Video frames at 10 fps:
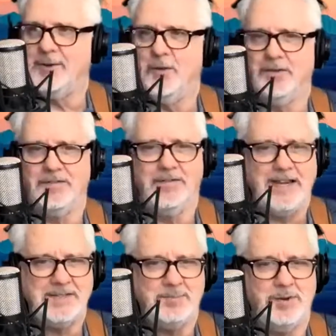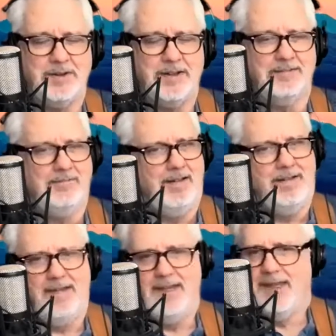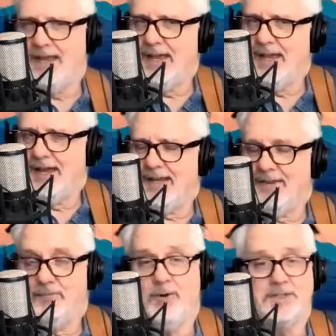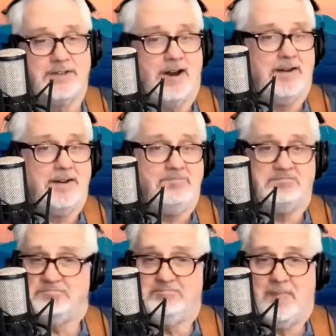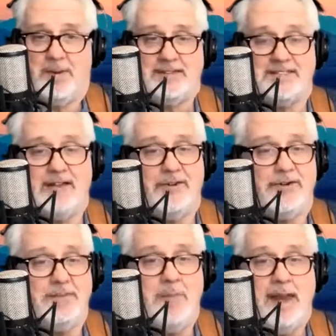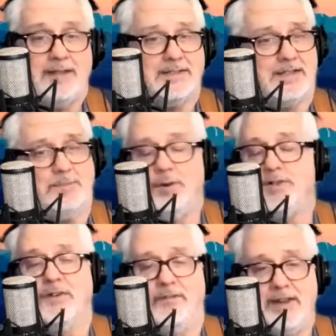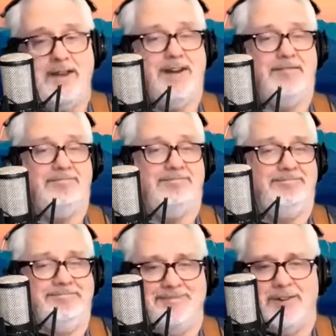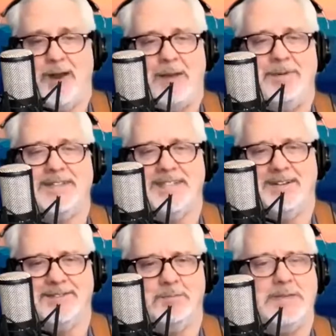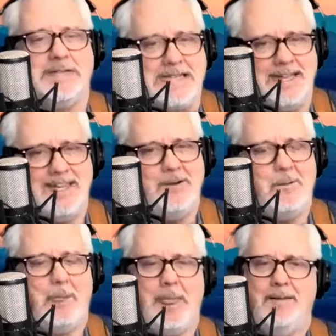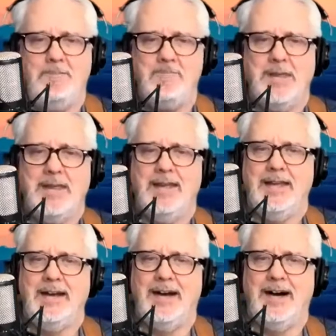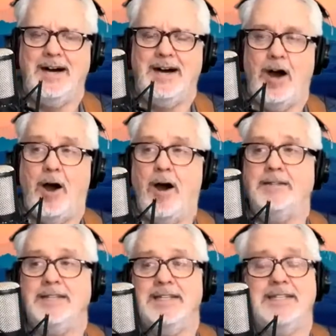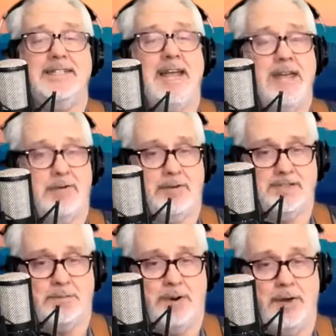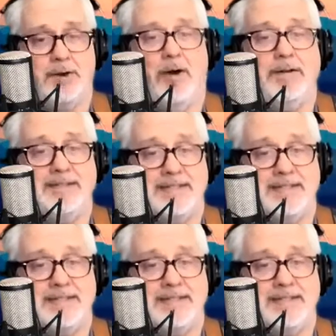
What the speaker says: over to Facebook, and we'll start in about 7 or 8 minutes. Put your feet up, grab yourself some tea. As they say across the pond, are you